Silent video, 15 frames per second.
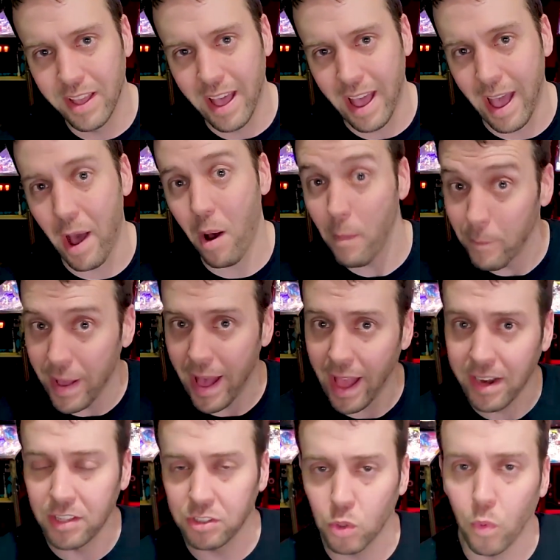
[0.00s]
how
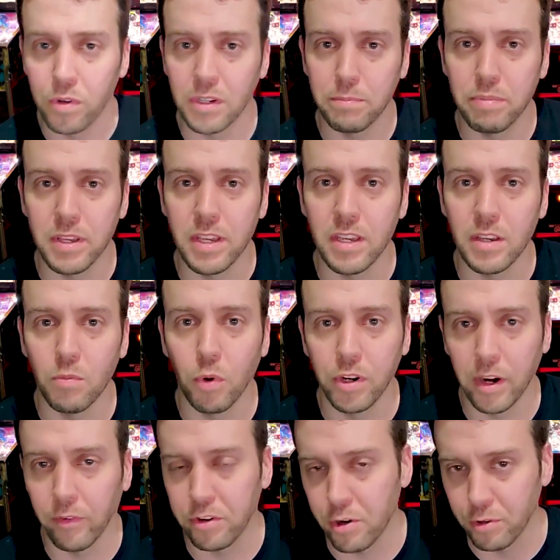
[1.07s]
bad it's going to be
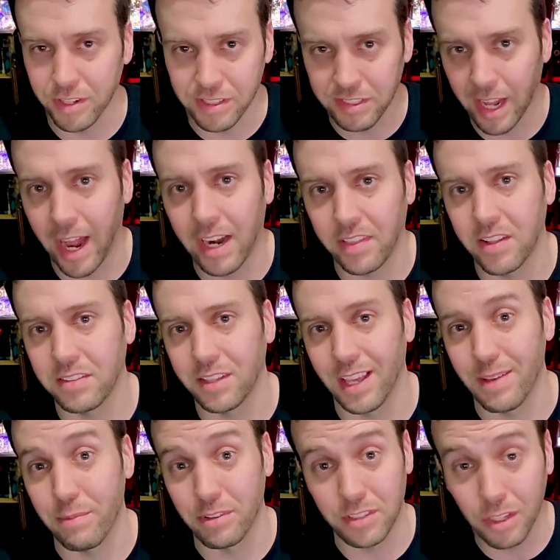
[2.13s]
whenever you're designing this
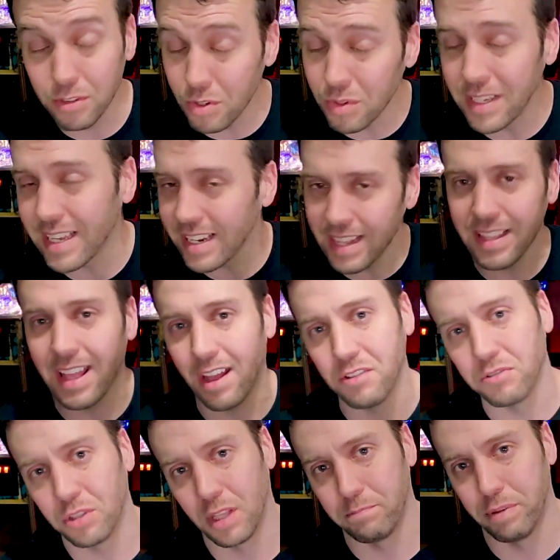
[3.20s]
game until you get it out
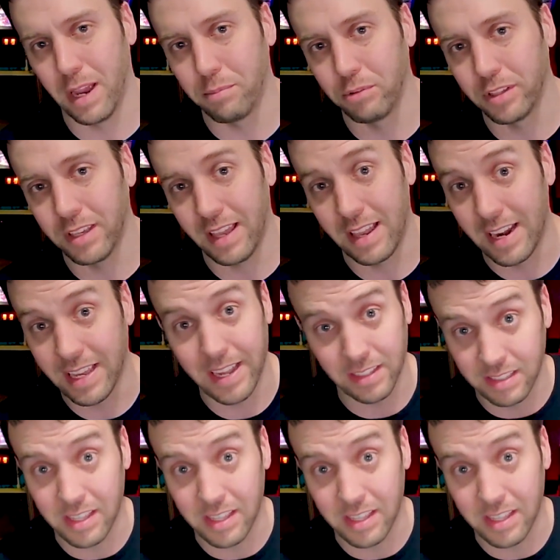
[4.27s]
into the public and it gets